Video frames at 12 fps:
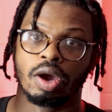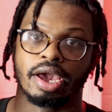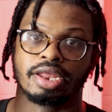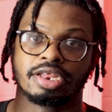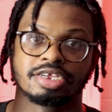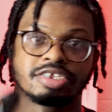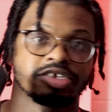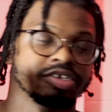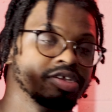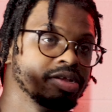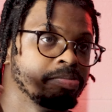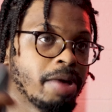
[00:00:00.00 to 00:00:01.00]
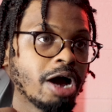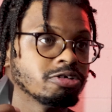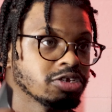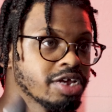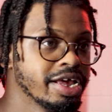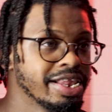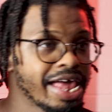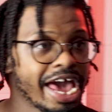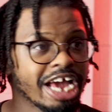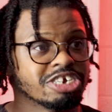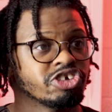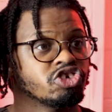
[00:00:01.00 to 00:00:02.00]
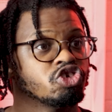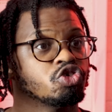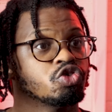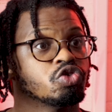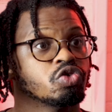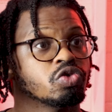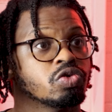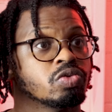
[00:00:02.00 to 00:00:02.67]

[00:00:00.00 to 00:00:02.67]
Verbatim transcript: And this mouse can last you